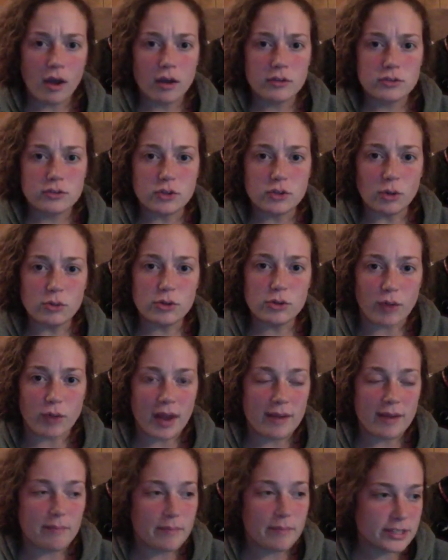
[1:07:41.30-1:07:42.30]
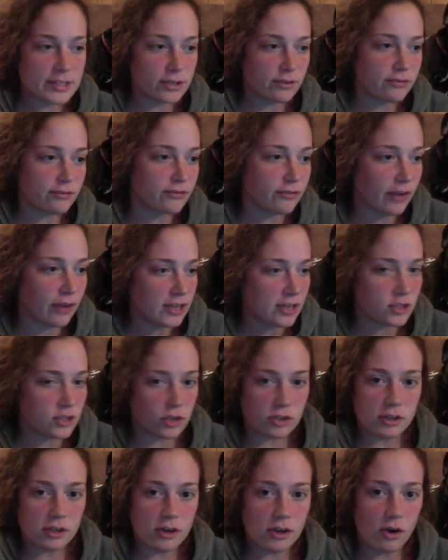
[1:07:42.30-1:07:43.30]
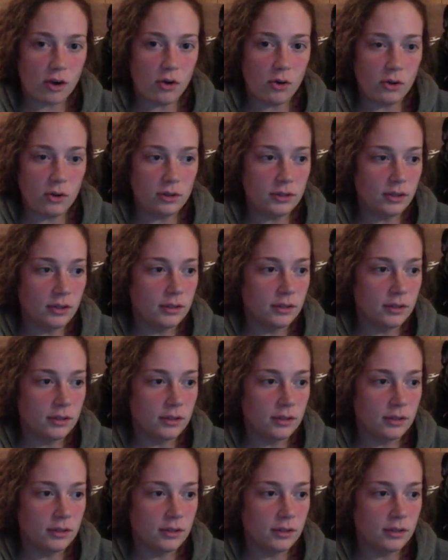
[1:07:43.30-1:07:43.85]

Don't threaten Mr. Fraser, Nicole.